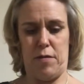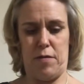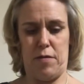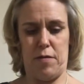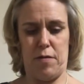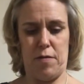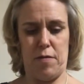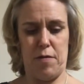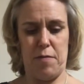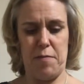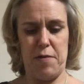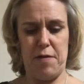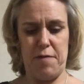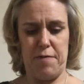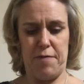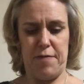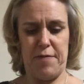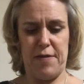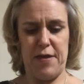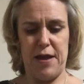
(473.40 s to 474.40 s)
I may have
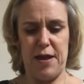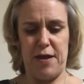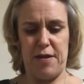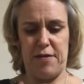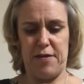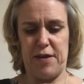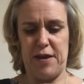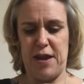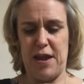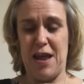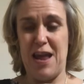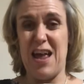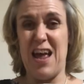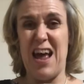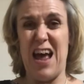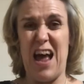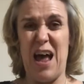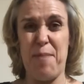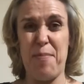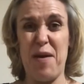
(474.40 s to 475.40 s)
said
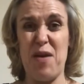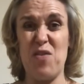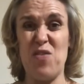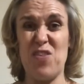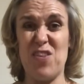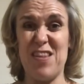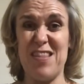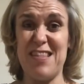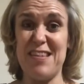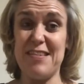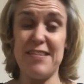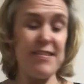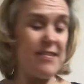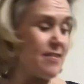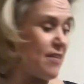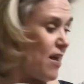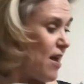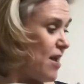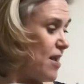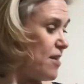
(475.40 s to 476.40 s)
about the
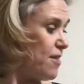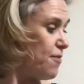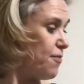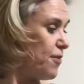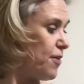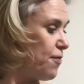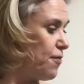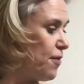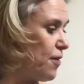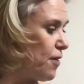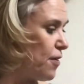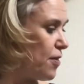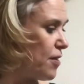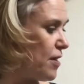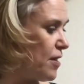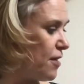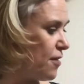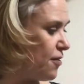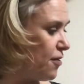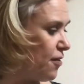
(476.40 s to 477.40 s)
design of different
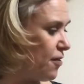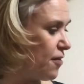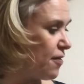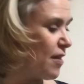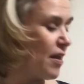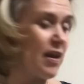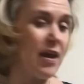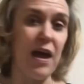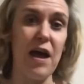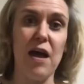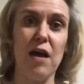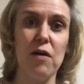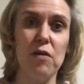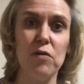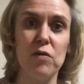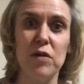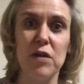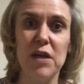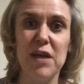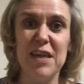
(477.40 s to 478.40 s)
theatres and how
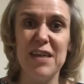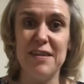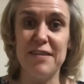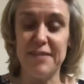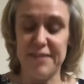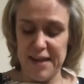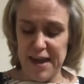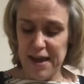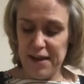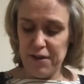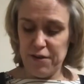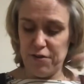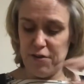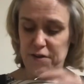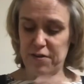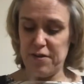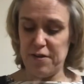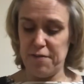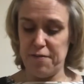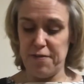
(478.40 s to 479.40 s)

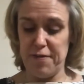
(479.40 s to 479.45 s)
decorative the